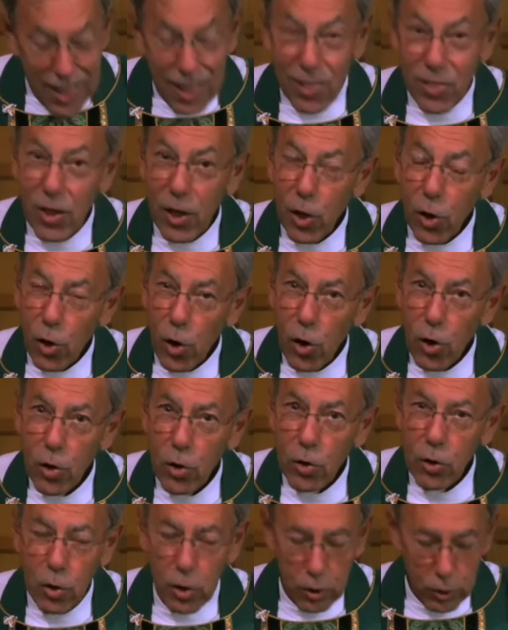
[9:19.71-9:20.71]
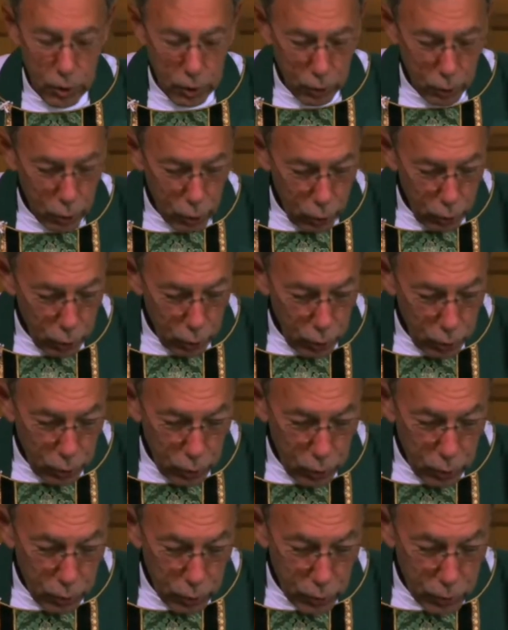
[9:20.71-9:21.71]
They heard the good
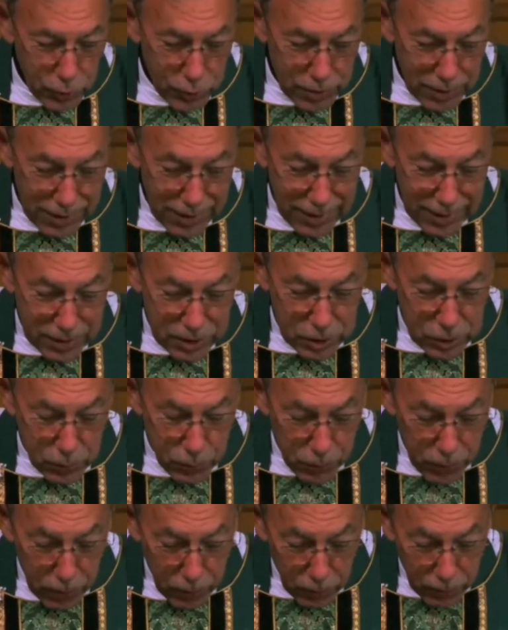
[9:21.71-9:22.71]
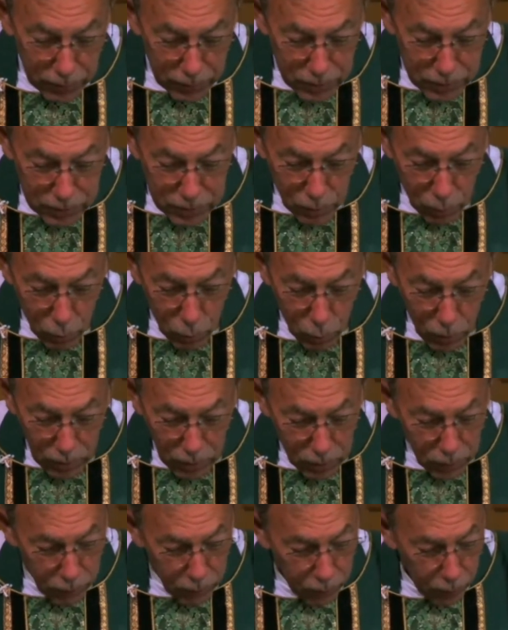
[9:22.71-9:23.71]
news and experienced the
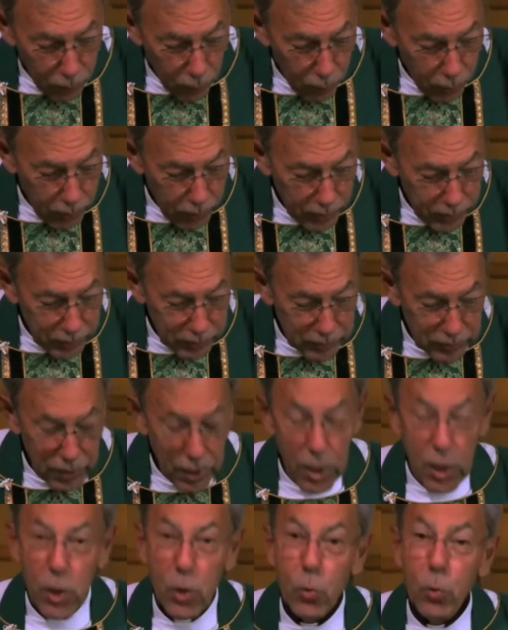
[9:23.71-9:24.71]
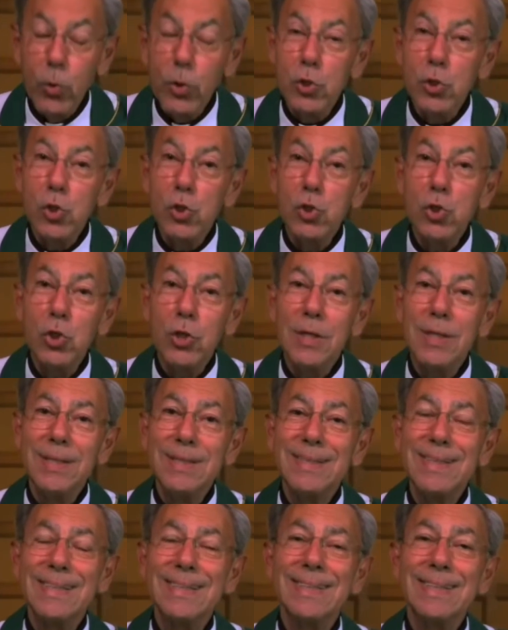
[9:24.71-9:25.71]
wonderful works which
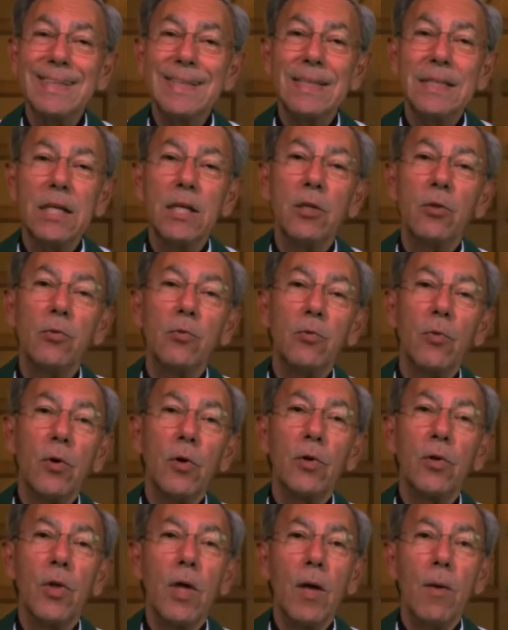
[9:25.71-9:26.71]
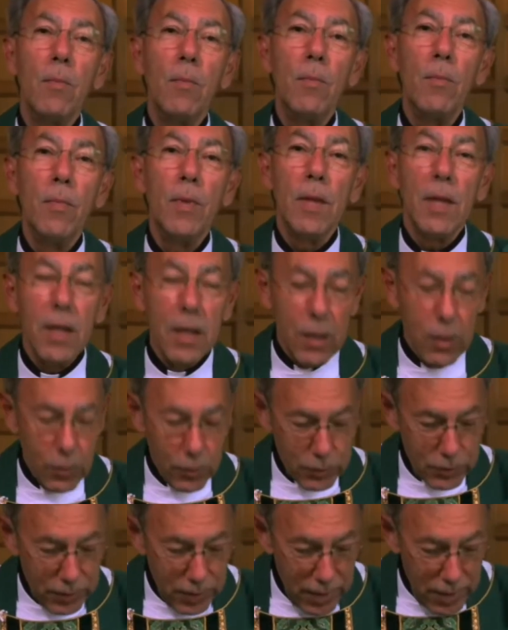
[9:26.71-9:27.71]
Jesus did for them in
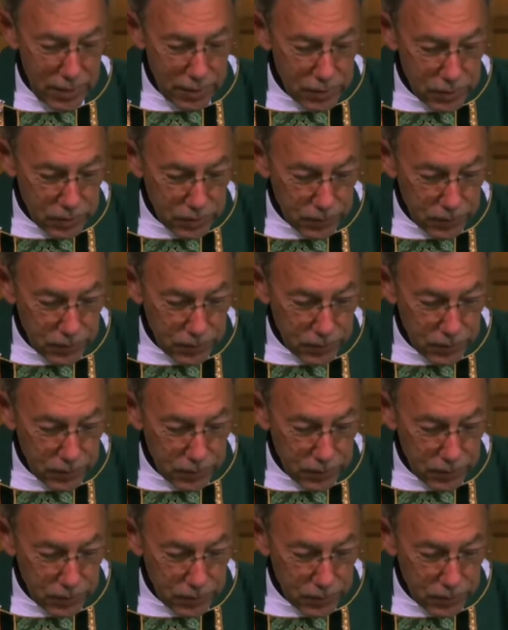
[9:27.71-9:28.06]
those days.